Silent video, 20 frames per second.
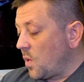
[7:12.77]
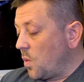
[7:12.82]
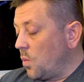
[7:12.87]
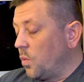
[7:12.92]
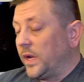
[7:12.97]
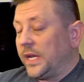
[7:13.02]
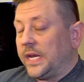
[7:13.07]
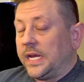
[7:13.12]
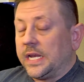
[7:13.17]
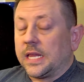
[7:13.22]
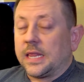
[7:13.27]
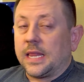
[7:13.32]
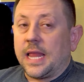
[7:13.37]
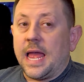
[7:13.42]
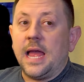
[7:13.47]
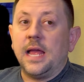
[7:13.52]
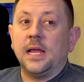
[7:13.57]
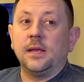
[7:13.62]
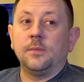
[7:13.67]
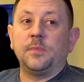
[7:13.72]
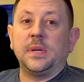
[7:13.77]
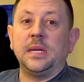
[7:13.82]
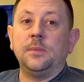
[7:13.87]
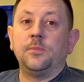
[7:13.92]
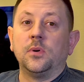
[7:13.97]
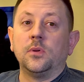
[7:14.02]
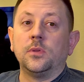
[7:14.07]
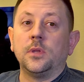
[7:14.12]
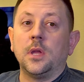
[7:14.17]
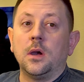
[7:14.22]
We need to let
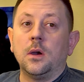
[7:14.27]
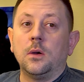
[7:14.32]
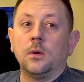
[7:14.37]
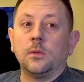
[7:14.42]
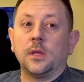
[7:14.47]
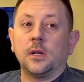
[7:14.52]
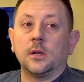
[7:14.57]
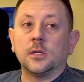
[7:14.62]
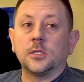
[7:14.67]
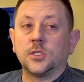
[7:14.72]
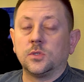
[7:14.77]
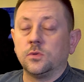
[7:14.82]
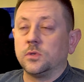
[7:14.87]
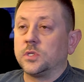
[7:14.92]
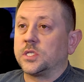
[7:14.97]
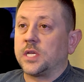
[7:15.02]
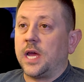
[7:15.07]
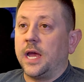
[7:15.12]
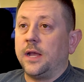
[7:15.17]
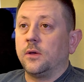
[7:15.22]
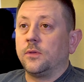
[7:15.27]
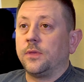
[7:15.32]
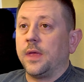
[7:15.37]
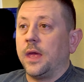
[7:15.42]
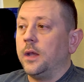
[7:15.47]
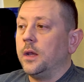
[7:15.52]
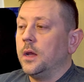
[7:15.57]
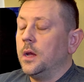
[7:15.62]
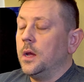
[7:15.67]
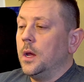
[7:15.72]
people know that are suicidal
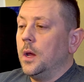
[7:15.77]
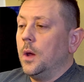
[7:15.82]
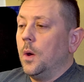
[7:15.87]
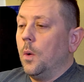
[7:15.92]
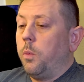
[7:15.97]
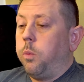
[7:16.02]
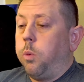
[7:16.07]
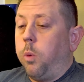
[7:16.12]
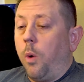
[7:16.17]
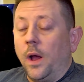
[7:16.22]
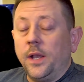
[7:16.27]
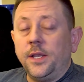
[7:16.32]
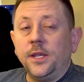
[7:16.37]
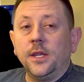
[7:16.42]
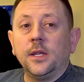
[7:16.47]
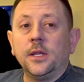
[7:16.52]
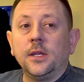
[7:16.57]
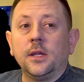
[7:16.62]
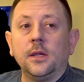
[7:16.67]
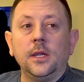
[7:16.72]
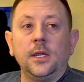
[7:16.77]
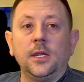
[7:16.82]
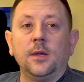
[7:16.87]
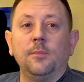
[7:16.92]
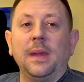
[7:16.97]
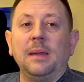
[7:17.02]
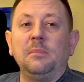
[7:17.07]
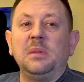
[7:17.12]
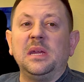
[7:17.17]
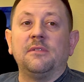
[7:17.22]
that, one, you
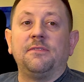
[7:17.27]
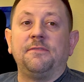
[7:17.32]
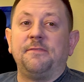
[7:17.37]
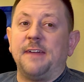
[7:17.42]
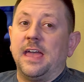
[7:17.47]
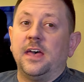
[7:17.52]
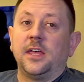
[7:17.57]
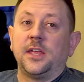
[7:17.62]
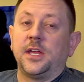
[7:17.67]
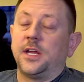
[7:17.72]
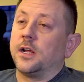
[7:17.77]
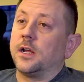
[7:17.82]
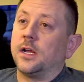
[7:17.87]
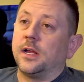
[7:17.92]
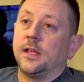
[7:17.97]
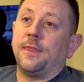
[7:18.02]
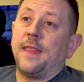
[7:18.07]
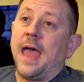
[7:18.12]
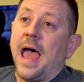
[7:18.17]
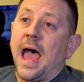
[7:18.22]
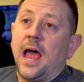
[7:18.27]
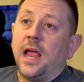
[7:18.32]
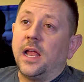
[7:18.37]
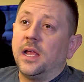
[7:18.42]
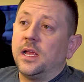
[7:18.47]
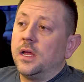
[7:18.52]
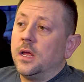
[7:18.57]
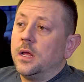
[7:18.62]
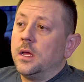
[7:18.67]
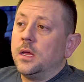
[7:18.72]
may be a failure in that
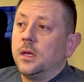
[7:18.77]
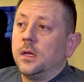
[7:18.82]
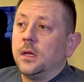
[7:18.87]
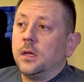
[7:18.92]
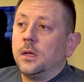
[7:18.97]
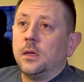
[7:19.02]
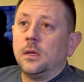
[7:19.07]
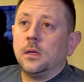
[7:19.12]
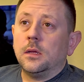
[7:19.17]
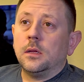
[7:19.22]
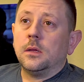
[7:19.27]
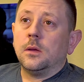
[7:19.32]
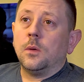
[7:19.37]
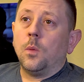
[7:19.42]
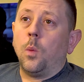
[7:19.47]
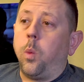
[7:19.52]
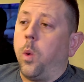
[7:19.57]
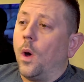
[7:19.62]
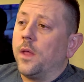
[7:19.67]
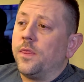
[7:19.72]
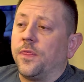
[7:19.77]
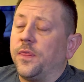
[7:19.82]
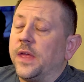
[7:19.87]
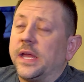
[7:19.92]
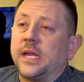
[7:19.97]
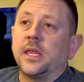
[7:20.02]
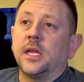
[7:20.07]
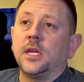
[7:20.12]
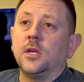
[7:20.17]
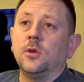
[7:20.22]
one
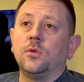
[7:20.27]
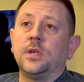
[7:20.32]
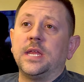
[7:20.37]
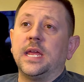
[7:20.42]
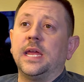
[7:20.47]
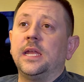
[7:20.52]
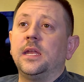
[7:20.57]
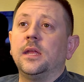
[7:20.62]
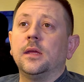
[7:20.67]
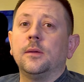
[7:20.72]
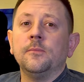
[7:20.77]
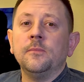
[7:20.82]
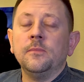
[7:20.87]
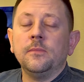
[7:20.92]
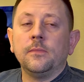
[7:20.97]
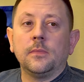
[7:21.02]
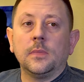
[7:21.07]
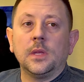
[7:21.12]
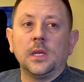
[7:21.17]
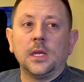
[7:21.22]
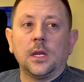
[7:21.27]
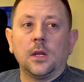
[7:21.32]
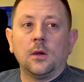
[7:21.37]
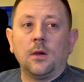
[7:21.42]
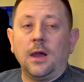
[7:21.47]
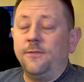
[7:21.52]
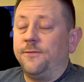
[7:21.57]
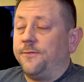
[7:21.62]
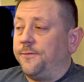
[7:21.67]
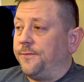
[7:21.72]
thing that you did. You
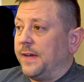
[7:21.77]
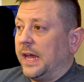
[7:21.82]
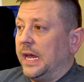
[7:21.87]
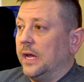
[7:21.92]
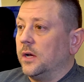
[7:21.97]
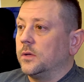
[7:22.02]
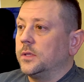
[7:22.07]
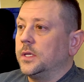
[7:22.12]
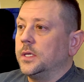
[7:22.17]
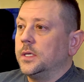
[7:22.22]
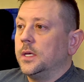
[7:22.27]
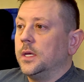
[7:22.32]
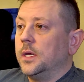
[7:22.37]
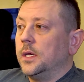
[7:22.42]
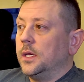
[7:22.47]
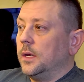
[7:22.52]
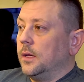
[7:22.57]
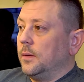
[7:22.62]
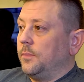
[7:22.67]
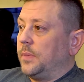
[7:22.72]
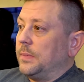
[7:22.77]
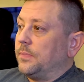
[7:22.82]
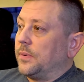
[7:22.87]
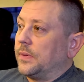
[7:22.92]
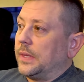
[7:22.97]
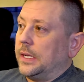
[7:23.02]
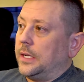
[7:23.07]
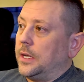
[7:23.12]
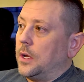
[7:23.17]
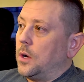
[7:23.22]
know, I've failed. People
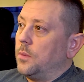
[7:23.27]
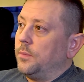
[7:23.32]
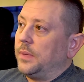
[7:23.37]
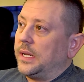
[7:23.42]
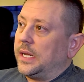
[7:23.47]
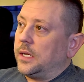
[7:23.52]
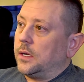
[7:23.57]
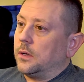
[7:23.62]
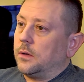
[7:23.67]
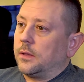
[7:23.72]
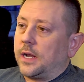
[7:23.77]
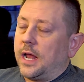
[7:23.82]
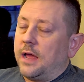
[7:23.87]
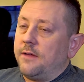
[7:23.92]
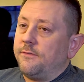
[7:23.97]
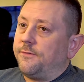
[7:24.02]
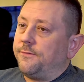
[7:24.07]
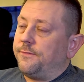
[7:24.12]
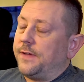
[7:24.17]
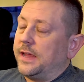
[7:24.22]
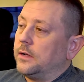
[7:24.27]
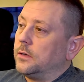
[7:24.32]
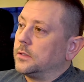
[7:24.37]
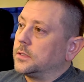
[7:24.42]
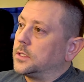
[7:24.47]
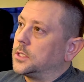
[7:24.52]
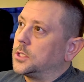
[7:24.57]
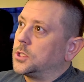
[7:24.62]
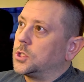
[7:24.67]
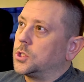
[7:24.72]
that know me know that I've
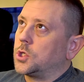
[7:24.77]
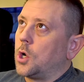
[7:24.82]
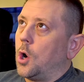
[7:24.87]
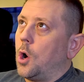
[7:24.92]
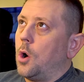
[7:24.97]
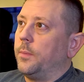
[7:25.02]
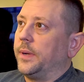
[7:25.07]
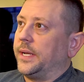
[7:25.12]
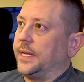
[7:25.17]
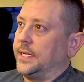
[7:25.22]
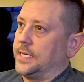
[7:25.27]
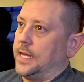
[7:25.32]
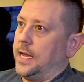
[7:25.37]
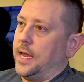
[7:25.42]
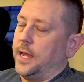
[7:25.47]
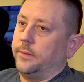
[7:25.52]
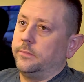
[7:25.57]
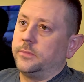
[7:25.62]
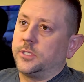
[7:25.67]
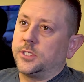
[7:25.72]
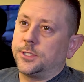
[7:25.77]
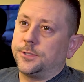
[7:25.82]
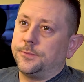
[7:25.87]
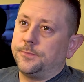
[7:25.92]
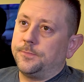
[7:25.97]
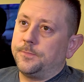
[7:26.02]
failed so many times.